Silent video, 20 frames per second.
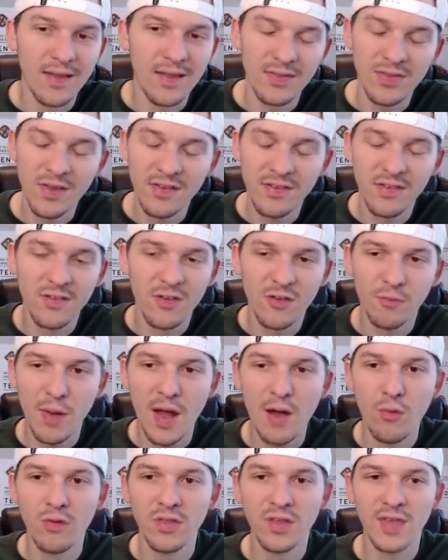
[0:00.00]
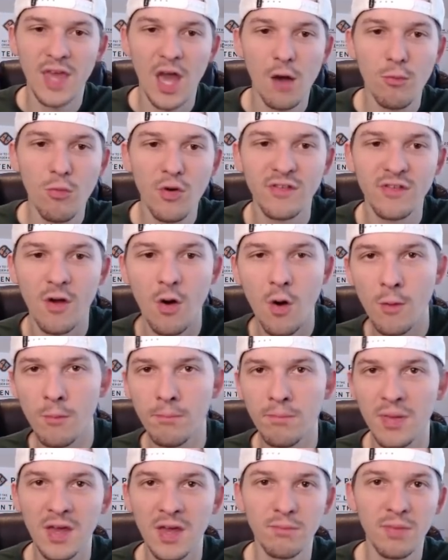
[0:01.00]
This is a spot where the Cowboys are
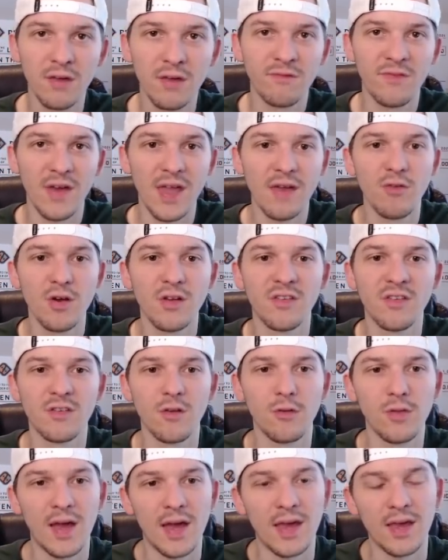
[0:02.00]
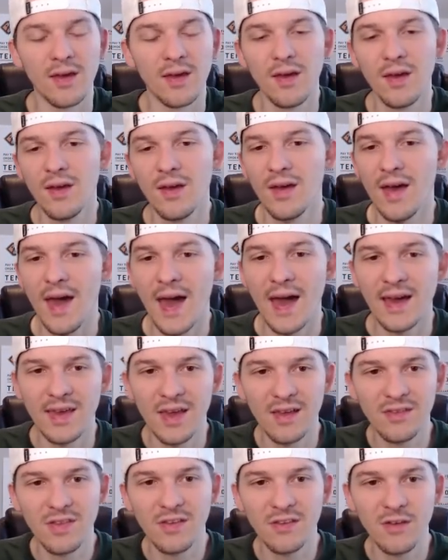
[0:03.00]
big, big favorites. So, like, I
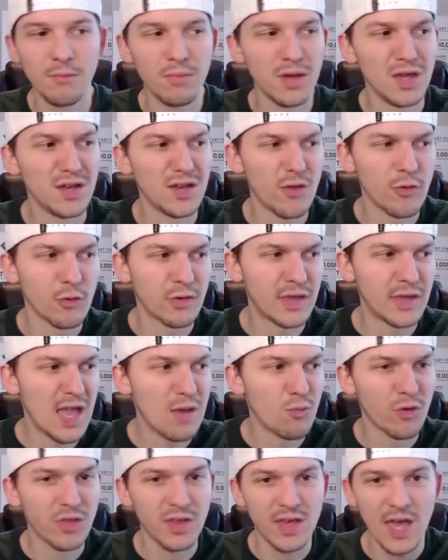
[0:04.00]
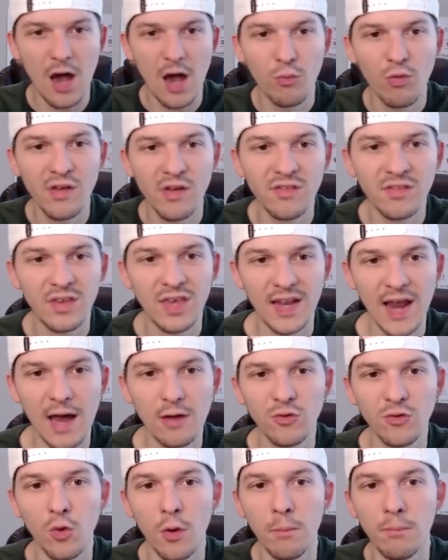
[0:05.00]
guess this could be another game where the Cowboys get
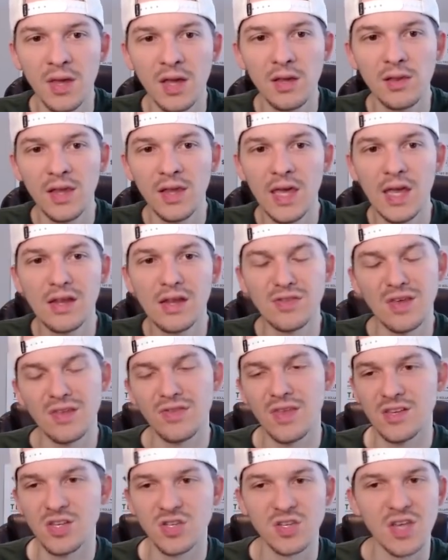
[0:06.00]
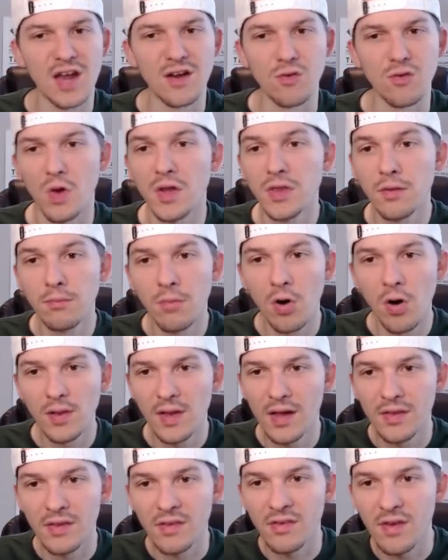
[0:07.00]
out to a big lead and then they just kind of run the ball a
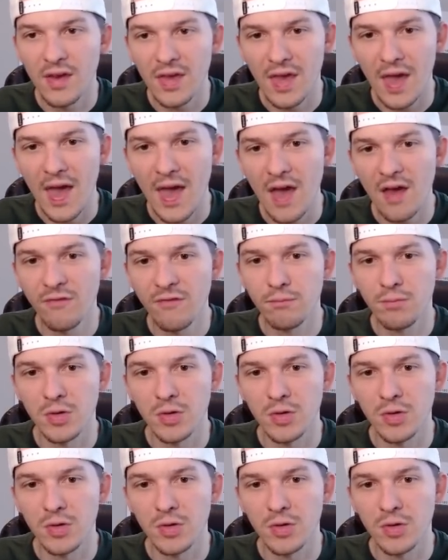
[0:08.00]
lot in the second half.